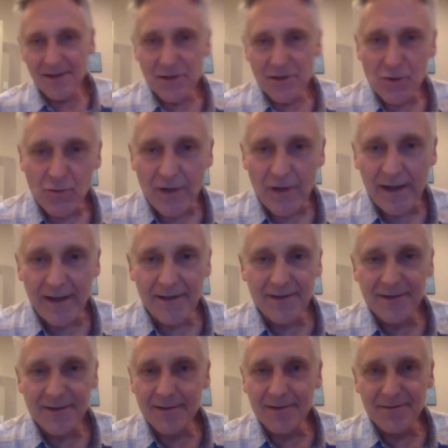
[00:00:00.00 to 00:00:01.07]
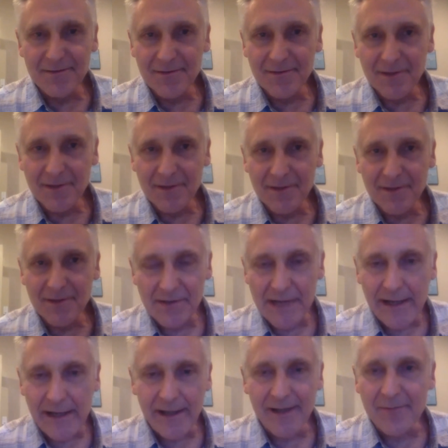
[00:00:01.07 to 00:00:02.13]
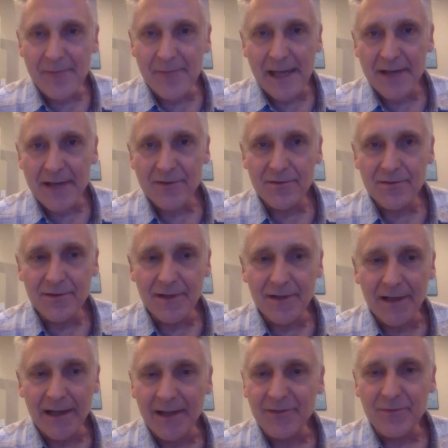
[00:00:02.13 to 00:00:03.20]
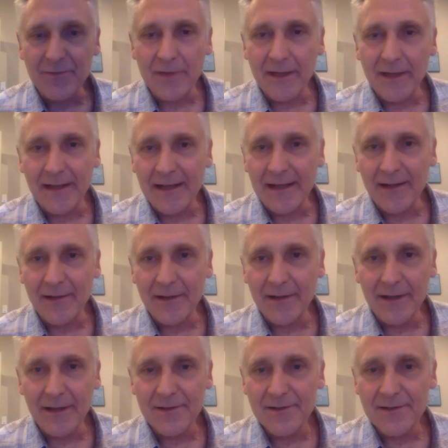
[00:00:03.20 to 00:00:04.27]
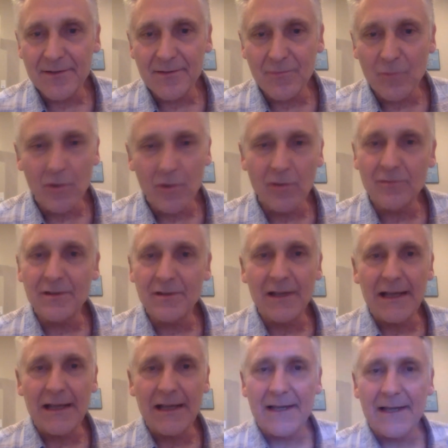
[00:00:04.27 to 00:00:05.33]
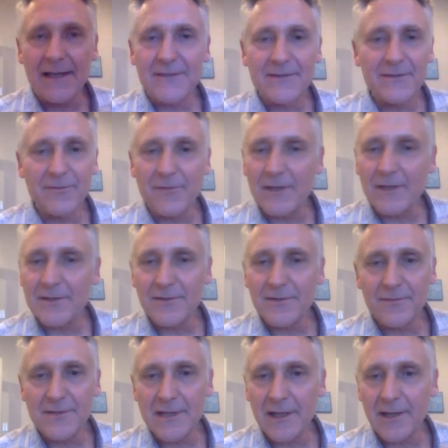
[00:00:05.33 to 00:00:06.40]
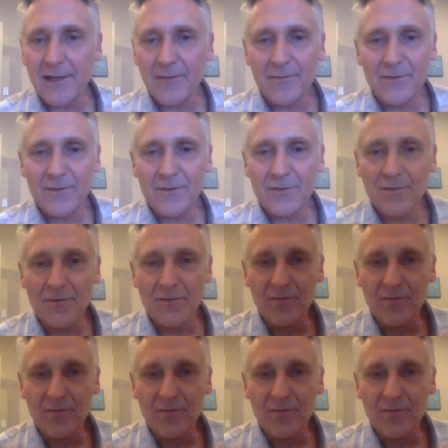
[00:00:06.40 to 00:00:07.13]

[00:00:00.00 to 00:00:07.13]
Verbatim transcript: Trey is taking a master's class right now against world class defensive teams,